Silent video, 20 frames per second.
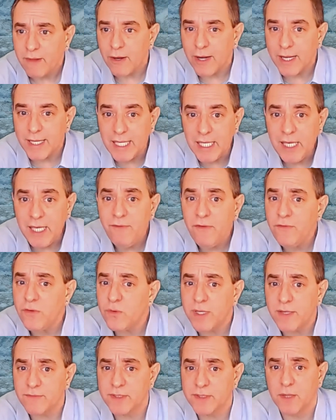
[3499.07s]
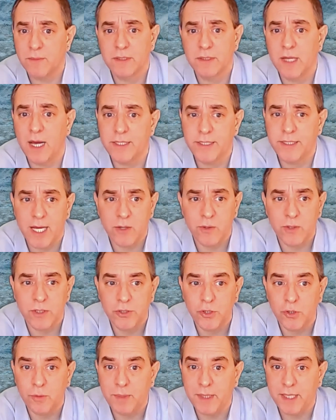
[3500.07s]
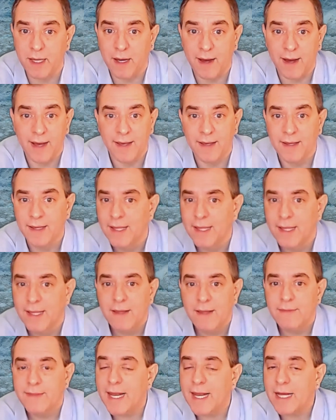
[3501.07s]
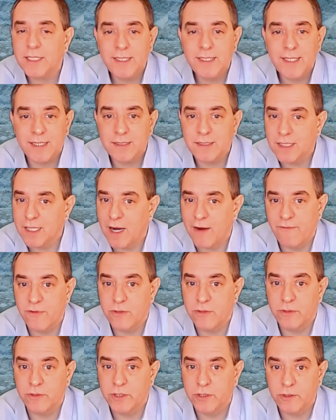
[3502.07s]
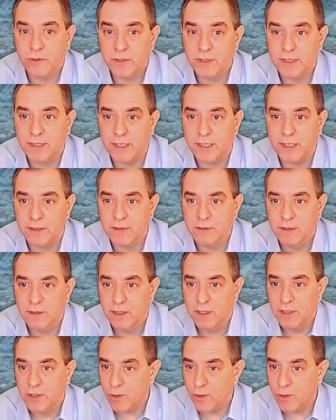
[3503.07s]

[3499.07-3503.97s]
Like, even if you give someone a generous UBI, that actually doesn't cover their insurance needs.